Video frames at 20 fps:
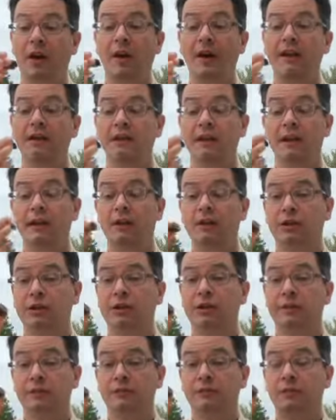I gotta say that's
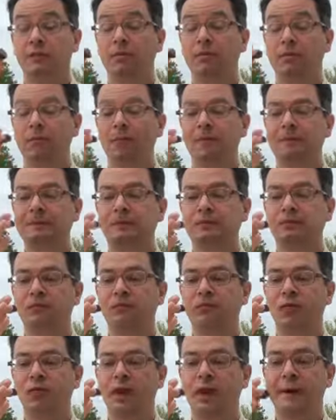good.
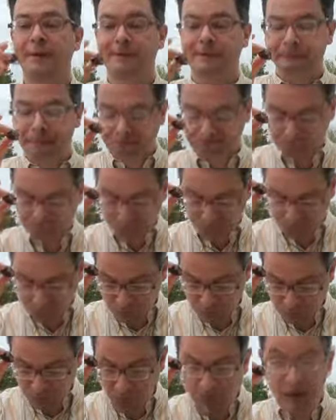
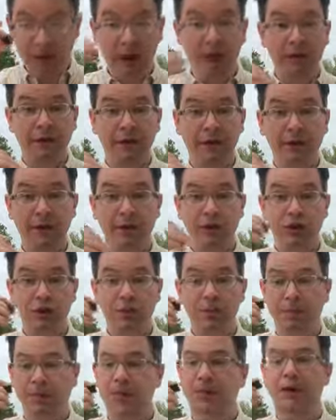Definitely not
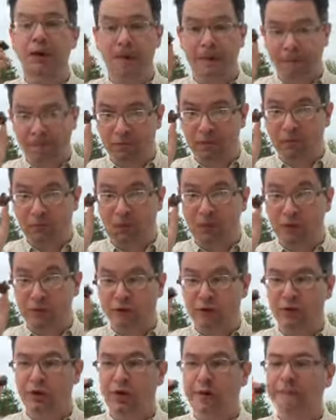cheap,
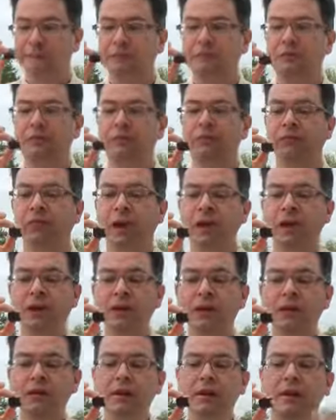but it's good. And
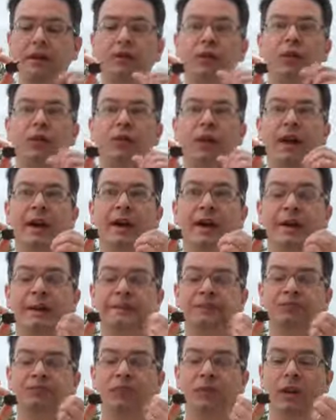that little hint of
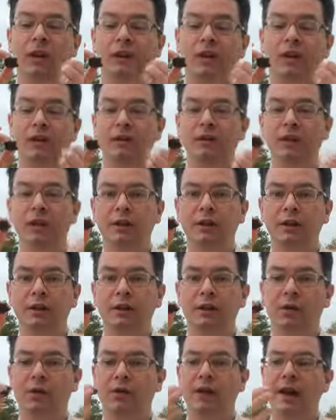gray. It's got a little
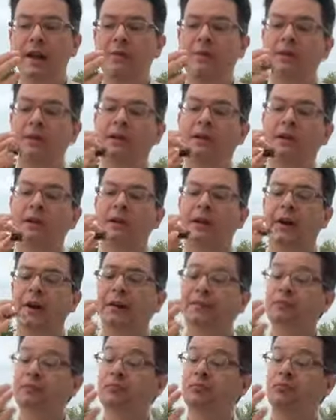touch of the gray mixed in
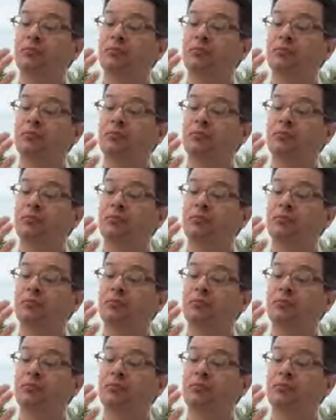there.